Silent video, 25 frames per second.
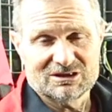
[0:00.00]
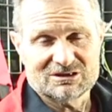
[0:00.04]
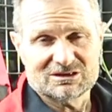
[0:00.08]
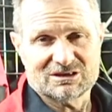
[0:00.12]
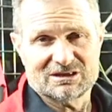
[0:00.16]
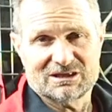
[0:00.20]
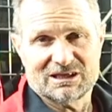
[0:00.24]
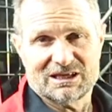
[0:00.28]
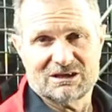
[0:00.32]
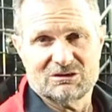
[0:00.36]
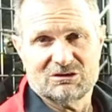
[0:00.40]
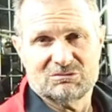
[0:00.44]

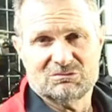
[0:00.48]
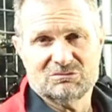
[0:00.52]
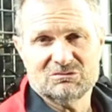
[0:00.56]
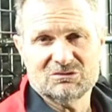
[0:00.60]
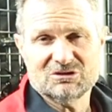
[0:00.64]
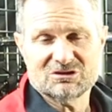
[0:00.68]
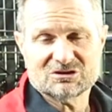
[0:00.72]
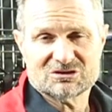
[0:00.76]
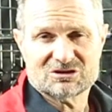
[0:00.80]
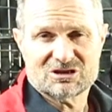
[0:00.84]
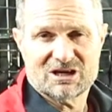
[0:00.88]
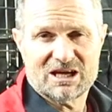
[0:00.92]
to now a
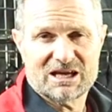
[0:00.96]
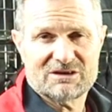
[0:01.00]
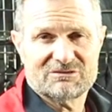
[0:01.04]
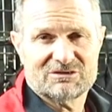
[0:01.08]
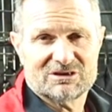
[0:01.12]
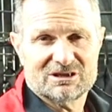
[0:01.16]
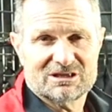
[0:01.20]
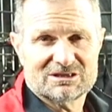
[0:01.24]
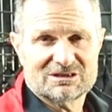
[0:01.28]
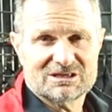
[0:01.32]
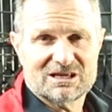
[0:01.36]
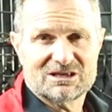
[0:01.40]
much
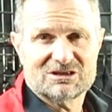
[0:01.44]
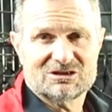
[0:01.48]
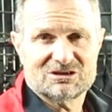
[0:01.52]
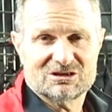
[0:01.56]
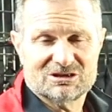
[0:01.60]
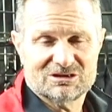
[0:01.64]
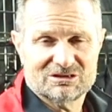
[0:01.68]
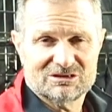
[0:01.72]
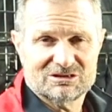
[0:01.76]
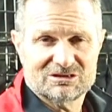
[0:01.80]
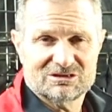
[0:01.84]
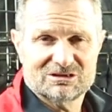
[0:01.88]
heavier
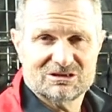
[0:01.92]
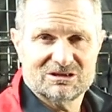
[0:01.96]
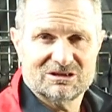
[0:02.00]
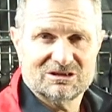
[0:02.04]
denier